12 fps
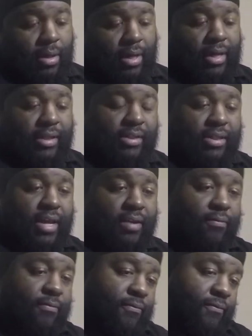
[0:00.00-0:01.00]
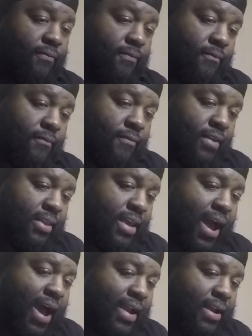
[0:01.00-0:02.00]
It said 50
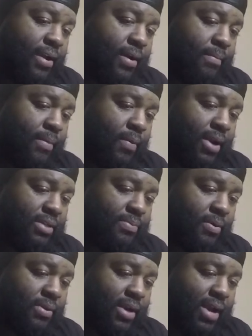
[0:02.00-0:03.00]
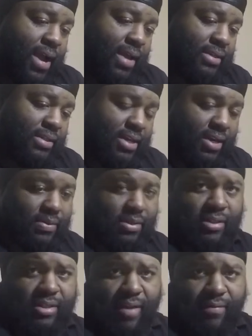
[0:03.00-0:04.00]
high gear, but when I spoke to the guy, he said it was a
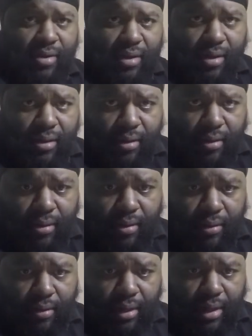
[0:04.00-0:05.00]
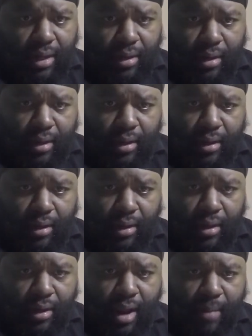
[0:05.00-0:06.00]
70.
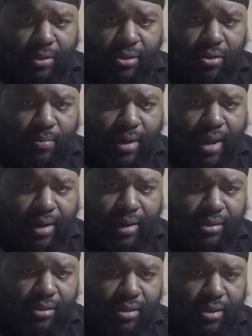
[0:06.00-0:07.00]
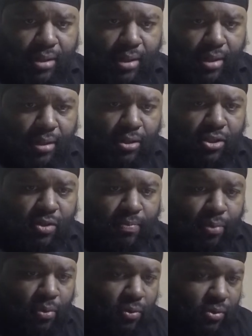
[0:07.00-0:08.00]
And I'm assuming that is the
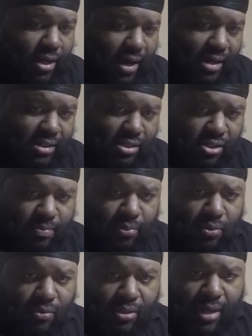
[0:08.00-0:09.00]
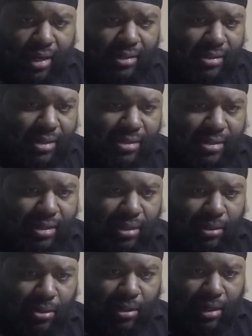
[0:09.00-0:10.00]
spool size. The spool size doesn't
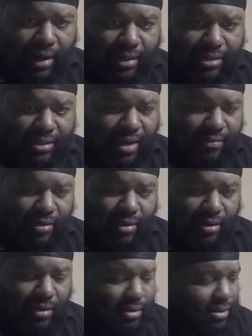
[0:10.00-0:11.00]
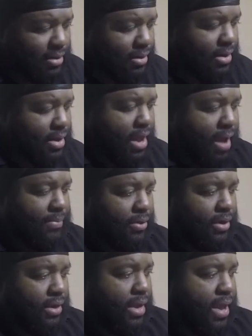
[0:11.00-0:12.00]
look like a 70. I'm
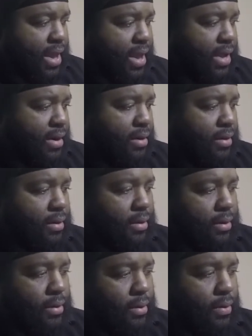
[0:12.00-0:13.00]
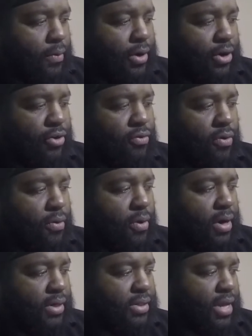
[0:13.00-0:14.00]
looking at one of the
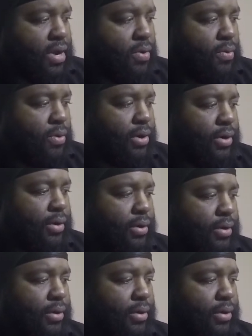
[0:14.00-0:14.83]
Chronarchs that I ordered,